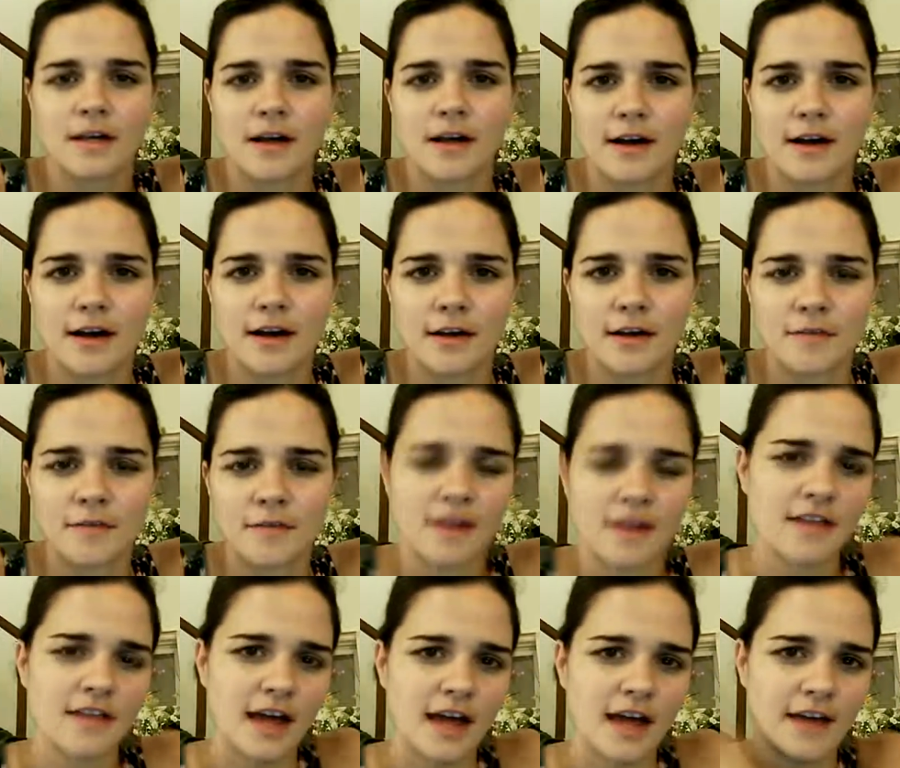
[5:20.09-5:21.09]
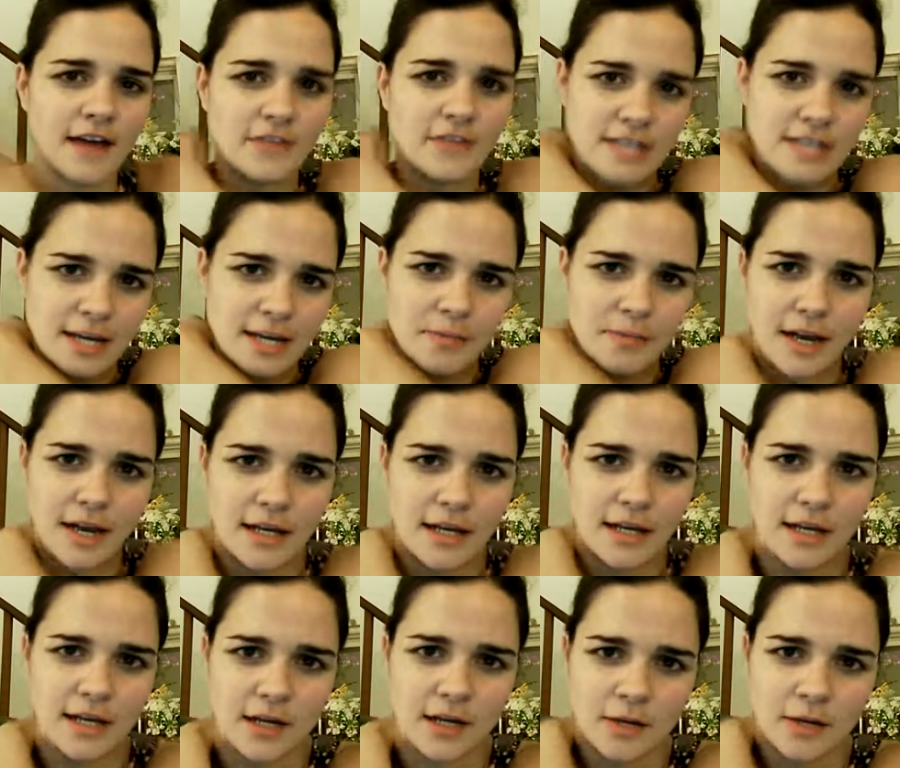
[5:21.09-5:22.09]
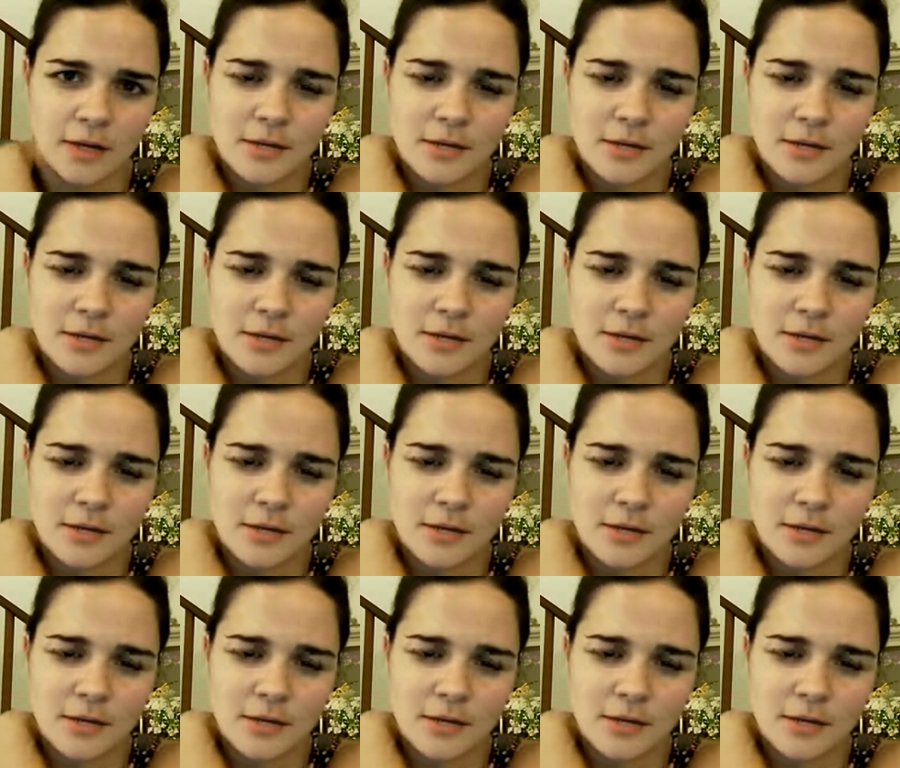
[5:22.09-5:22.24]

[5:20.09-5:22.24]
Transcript: I think I have a tick bite here,